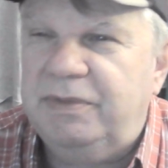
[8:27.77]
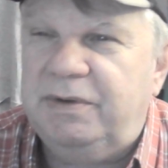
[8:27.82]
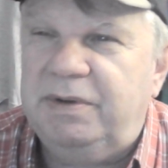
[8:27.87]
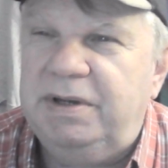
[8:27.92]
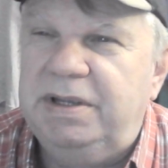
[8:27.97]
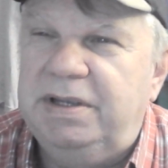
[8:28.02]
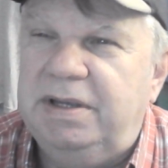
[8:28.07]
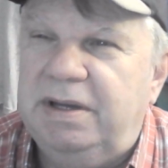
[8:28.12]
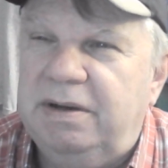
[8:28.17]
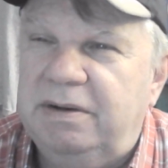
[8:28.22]

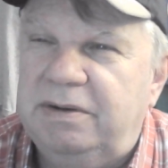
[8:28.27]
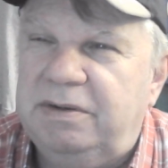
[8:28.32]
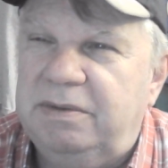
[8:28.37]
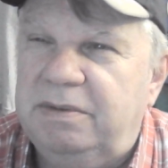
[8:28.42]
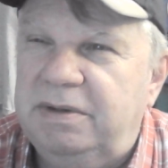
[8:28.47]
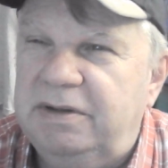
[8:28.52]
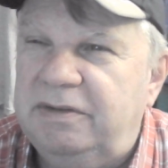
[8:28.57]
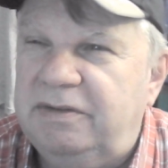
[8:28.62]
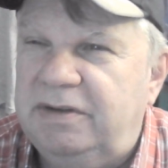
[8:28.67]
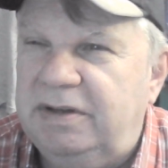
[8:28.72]
Three
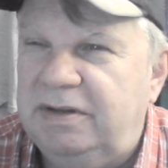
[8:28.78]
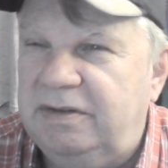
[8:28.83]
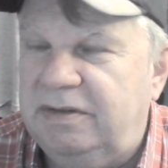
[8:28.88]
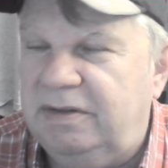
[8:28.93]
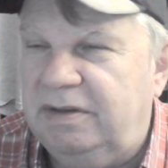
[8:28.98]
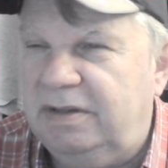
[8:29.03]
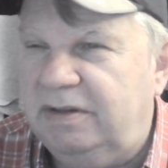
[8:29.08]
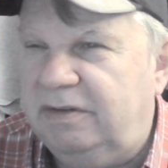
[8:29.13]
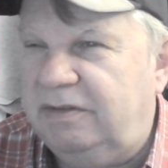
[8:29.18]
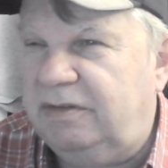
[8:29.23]

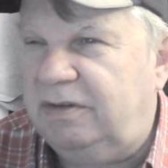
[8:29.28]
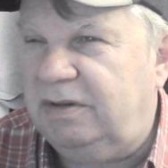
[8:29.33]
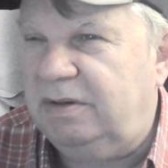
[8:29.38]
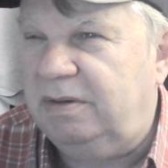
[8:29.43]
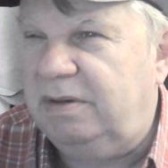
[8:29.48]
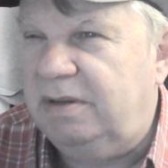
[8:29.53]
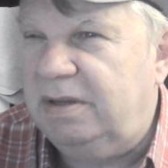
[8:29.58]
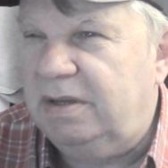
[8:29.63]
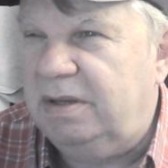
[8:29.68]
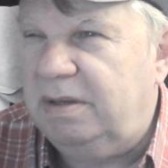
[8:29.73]
characteristics of this
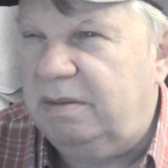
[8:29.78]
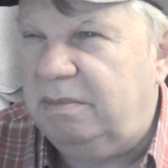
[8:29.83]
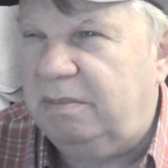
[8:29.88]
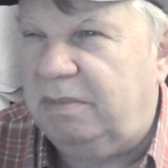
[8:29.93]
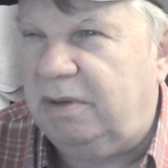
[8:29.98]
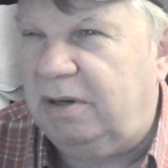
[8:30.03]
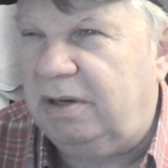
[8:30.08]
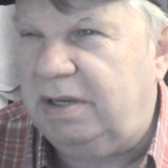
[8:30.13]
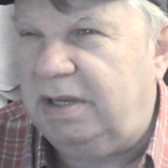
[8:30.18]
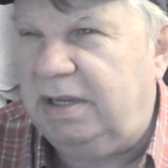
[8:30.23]
should
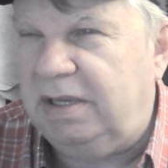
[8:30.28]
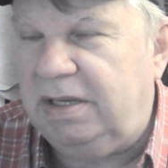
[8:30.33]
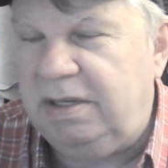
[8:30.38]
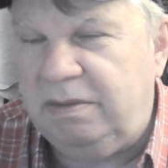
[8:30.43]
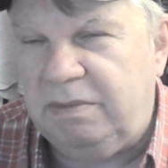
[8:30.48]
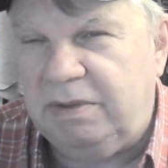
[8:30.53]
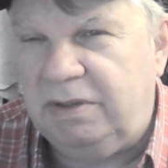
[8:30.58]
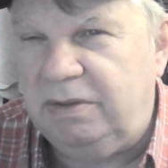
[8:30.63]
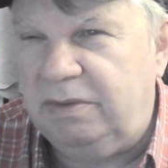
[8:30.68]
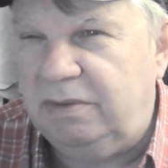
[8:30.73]
mark
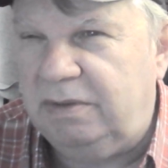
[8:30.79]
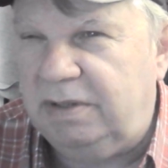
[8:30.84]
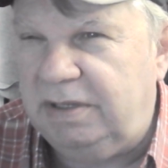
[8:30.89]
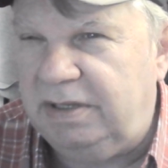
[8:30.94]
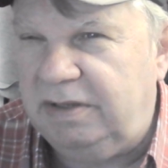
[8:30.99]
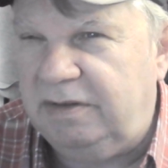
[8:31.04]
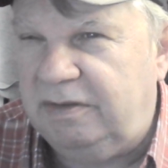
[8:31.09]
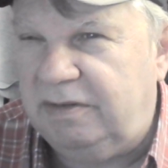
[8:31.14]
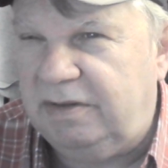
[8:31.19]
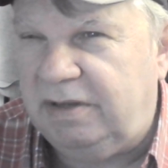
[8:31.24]
anyone who
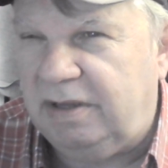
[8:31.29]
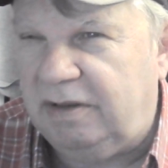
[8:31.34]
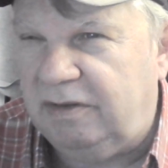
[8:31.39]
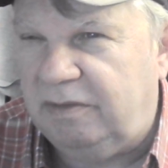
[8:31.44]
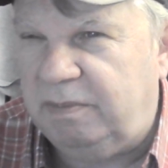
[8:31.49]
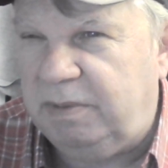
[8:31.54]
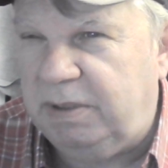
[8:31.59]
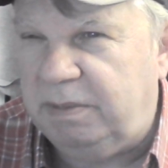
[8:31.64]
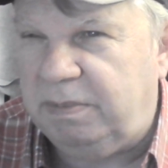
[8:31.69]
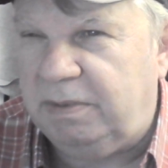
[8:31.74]
leads
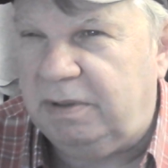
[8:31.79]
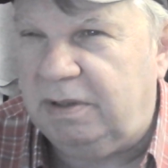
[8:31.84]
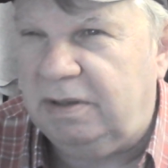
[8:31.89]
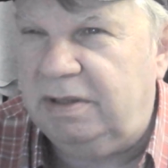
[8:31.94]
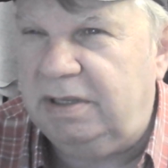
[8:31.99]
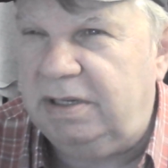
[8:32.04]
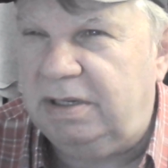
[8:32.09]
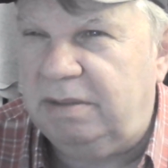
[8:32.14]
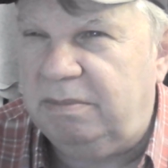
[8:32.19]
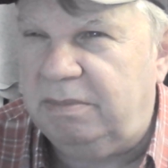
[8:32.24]
God's people. A
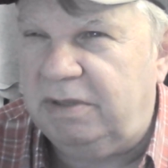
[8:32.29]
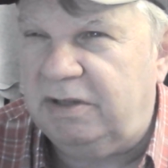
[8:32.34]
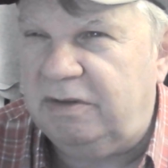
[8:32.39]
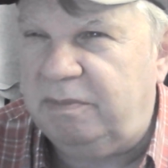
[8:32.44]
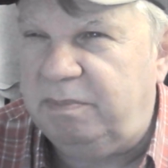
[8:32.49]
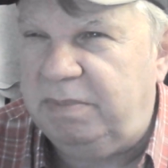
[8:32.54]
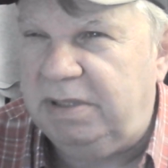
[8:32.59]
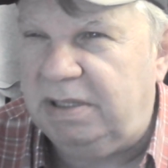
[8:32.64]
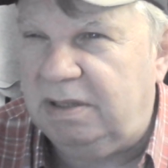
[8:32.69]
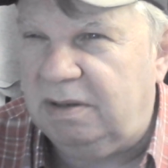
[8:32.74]
leader
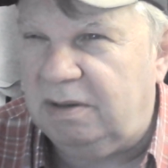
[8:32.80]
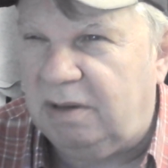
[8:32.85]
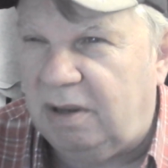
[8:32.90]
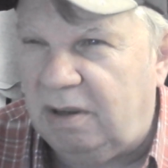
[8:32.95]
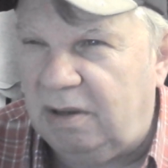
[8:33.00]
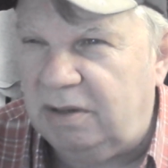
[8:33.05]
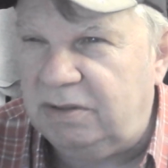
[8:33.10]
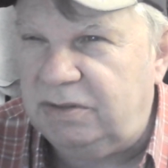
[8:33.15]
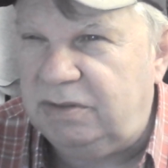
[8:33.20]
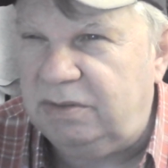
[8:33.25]
must
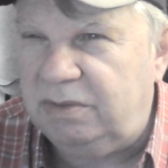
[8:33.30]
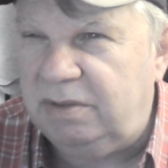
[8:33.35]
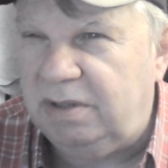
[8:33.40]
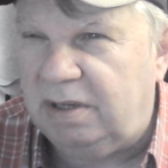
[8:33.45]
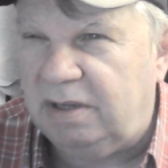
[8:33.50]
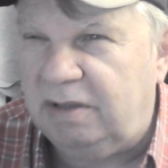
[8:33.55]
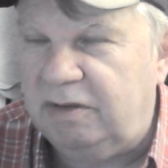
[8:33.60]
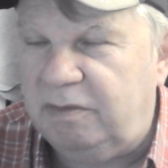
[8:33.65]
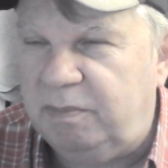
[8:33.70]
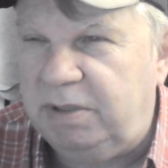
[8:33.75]
belong to
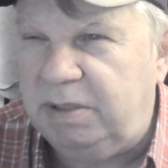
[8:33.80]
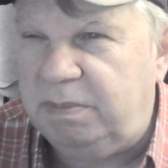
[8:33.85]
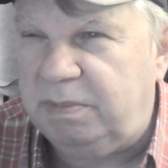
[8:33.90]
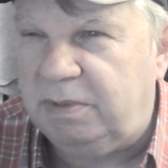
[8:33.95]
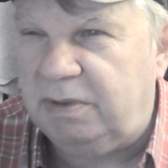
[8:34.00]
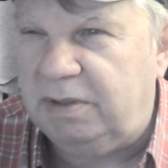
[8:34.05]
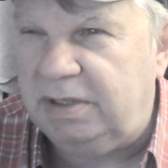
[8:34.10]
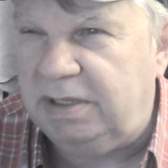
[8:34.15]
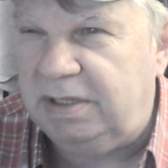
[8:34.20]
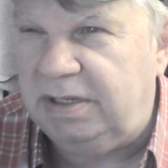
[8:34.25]
God's
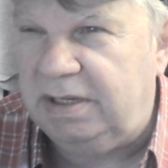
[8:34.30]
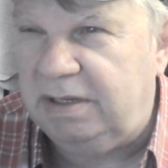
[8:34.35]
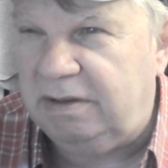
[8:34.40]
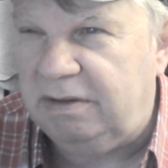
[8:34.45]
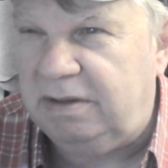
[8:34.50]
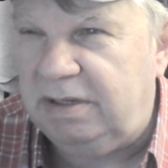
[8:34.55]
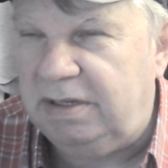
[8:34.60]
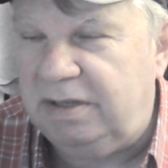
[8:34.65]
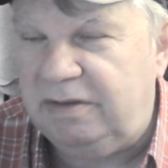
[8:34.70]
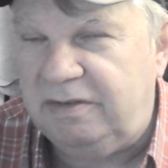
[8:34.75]
people in
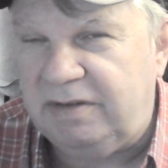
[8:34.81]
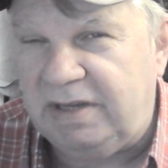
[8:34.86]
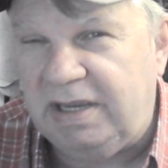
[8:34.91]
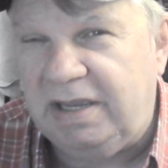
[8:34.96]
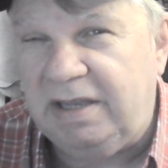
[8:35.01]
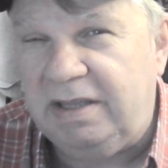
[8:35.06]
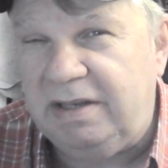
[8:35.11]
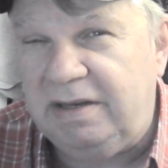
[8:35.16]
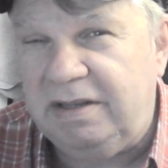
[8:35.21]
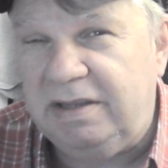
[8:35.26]
heritage
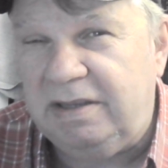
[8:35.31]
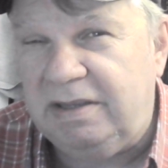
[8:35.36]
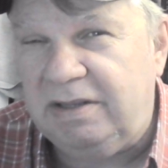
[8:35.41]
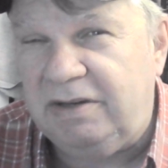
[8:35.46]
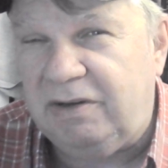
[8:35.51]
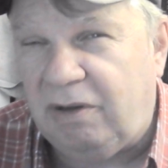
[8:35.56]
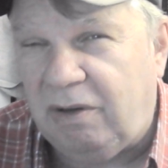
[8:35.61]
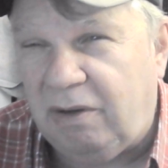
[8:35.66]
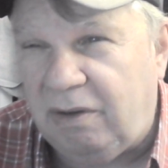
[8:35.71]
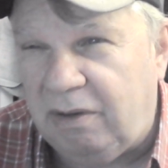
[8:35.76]
and
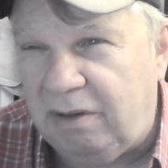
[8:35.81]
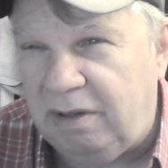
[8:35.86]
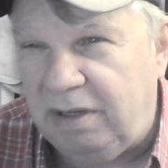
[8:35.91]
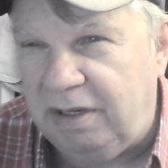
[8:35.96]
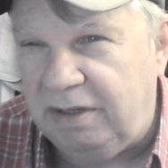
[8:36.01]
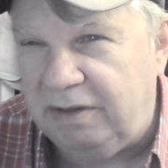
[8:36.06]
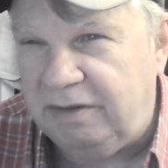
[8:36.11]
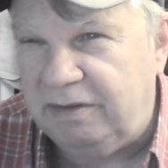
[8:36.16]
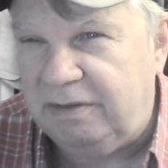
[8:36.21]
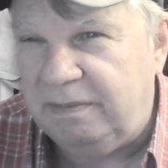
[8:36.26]
in
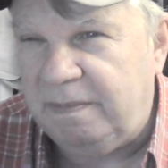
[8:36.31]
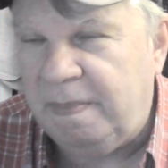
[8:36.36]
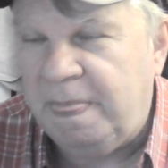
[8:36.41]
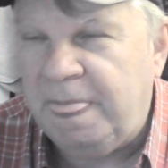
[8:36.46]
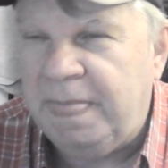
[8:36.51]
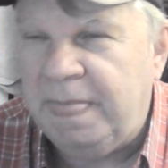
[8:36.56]
heart.